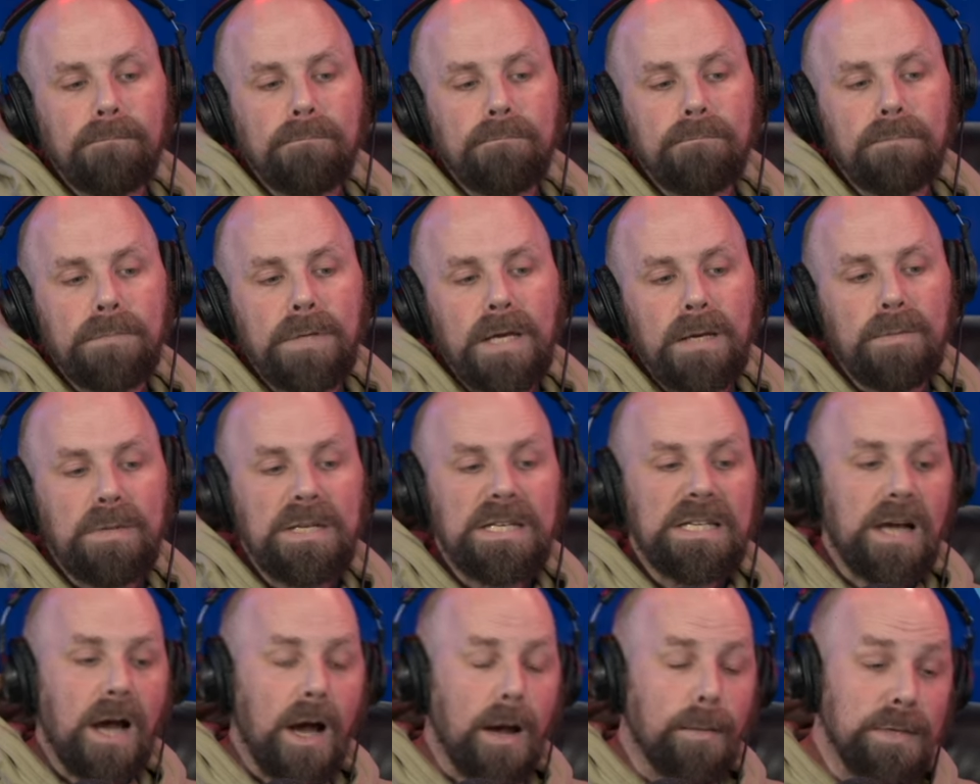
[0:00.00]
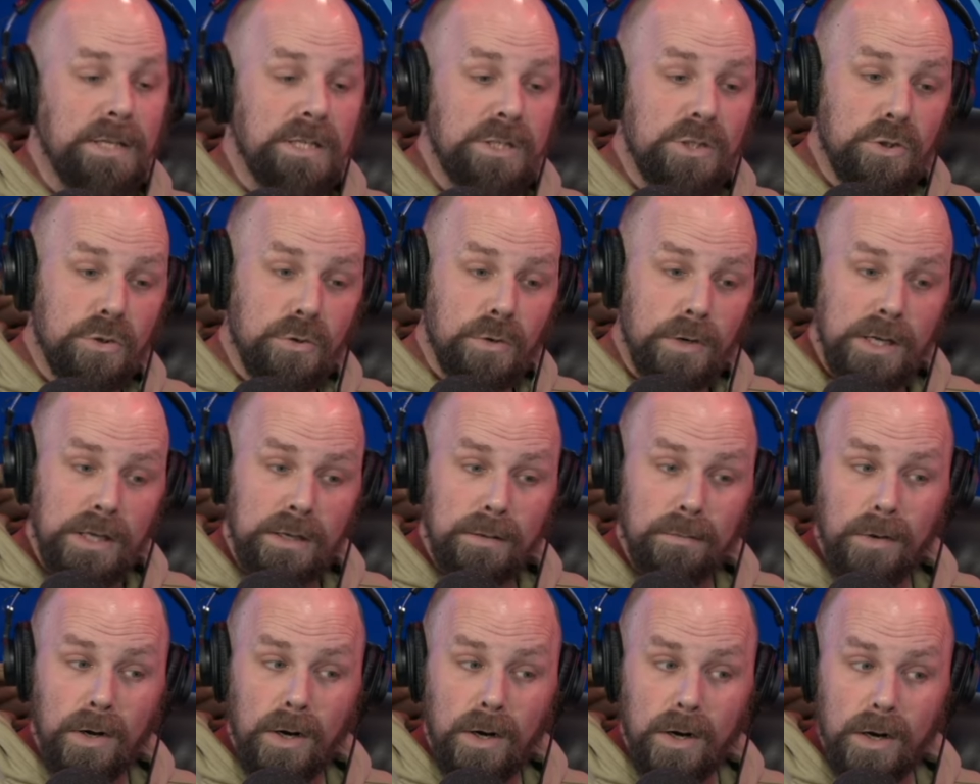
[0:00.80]
maybe Tommy
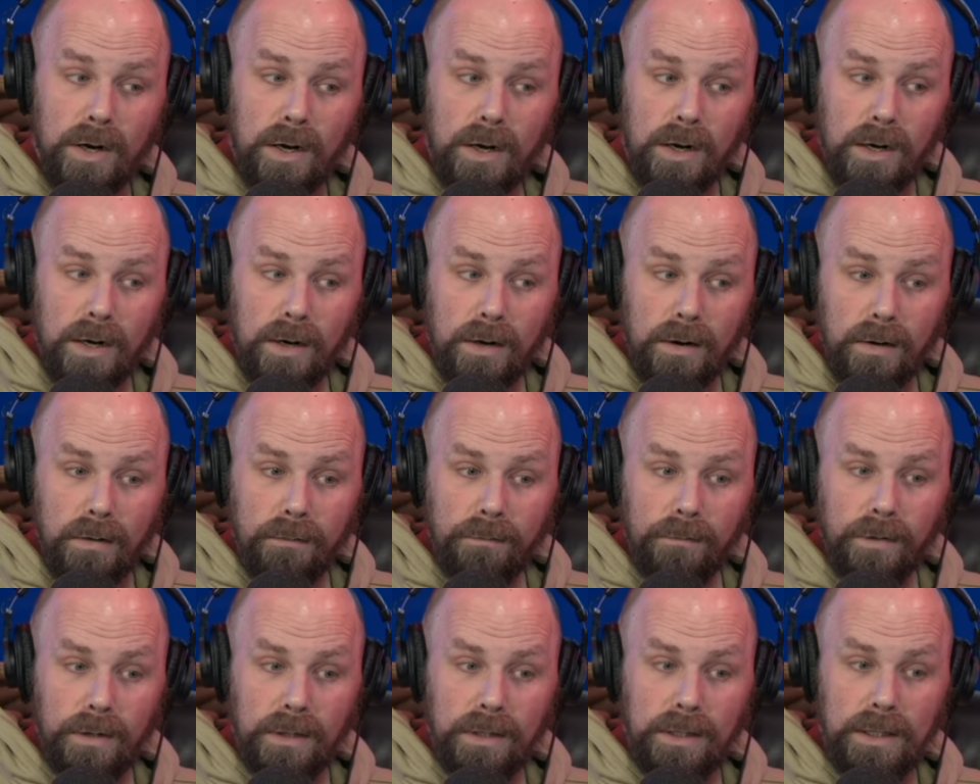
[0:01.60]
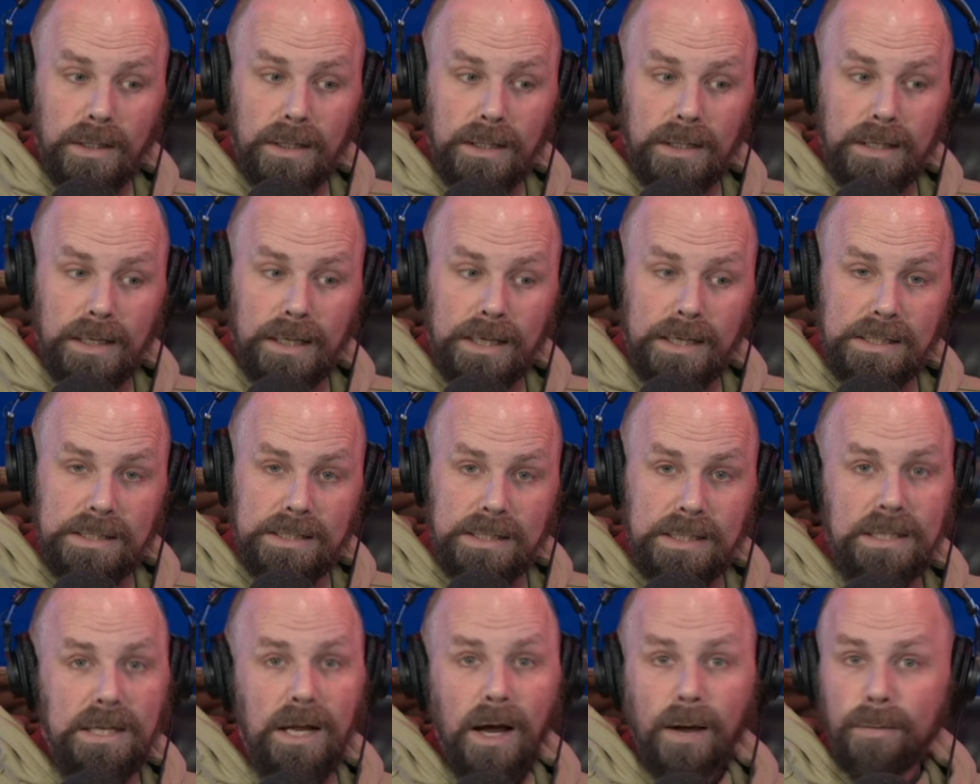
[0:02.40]
Dreamer for a little
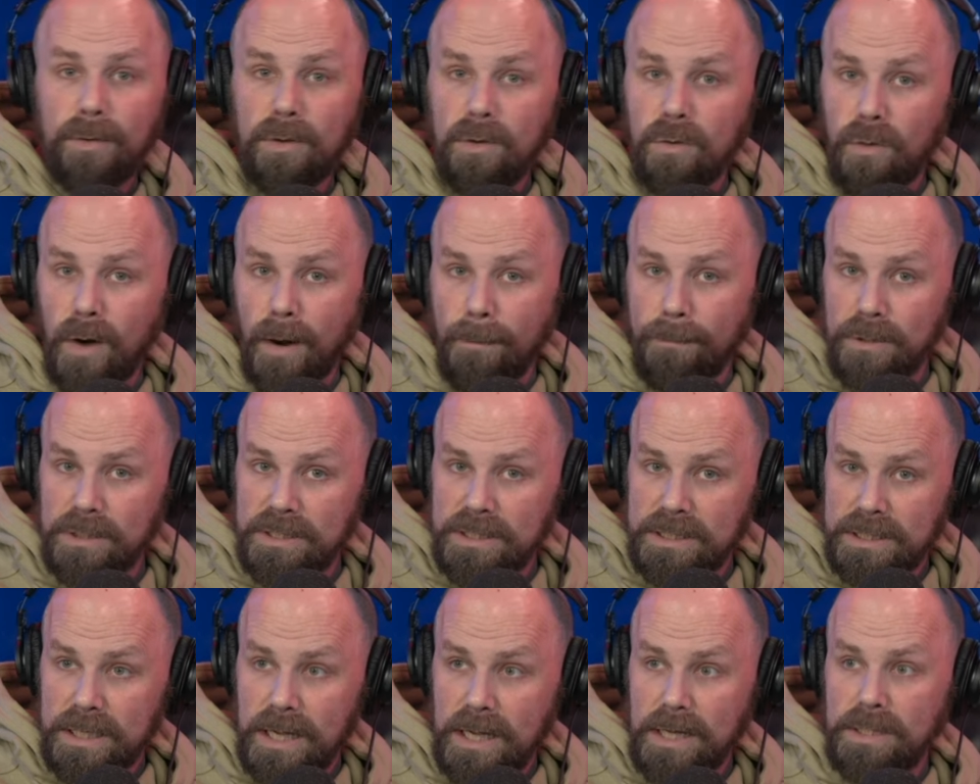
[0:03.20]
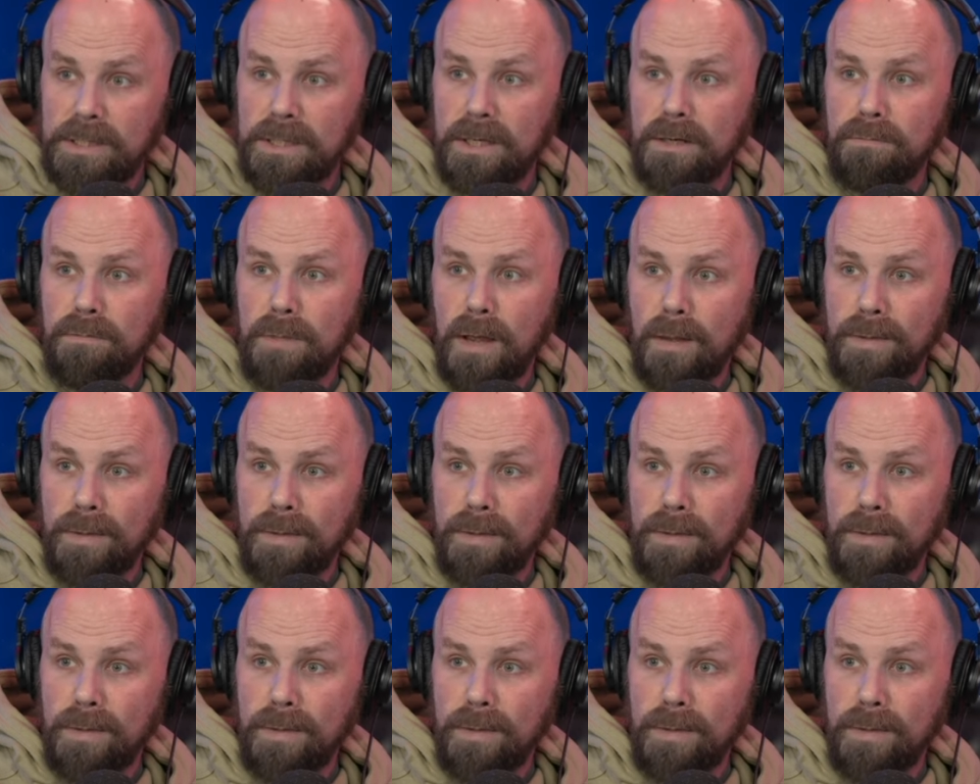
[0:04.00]
ECW representation.